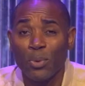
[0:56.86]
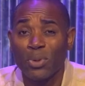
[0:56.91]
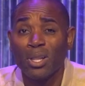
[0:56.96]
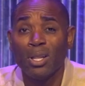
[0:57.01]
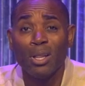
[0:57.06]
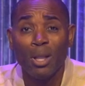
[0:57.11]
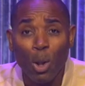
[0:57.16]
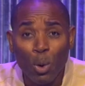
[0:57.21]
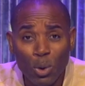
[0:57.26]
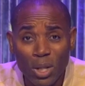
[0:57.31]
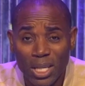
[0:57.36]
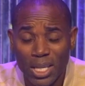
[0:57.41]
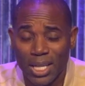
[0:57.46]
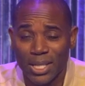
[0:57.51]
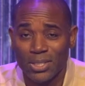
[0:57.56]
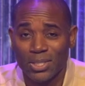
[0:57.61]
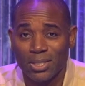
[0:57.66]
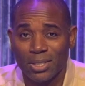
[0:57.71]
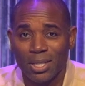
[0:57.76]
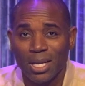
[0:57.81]
with
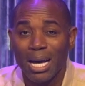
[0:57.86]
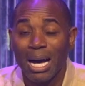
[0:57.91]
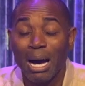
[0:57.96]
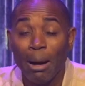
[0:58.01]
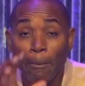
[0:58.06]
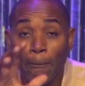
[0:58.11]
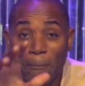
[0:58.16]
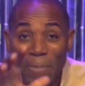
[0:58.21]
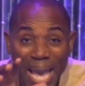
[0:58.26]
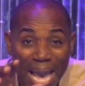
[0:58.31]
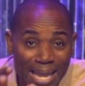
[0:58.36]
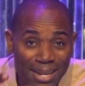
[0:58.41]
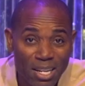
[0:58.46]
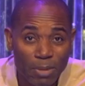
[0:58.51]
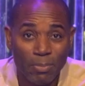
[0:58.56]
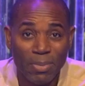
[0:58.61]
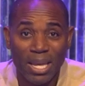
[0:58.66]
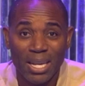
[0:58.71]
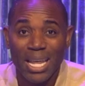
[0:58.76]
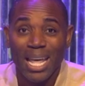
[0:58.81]
loneliness,
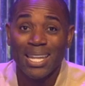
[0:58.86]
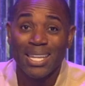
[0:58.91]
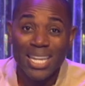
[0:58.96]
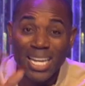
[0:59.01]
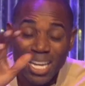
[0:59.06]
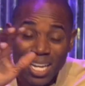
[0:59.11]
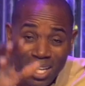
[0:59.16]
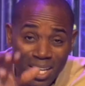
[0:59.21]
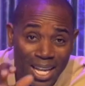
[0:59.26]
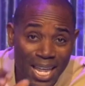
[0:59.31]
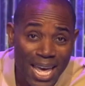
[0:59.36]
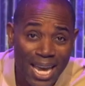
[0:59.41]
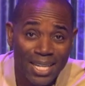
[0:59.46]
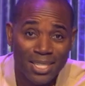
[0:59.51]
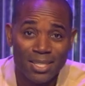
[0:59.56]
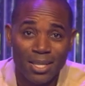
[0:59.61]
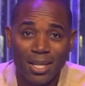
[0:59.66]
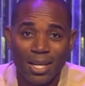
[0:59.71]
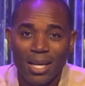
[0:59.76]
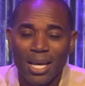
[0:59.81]
abandonment,
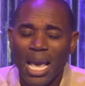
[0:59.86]
neglect,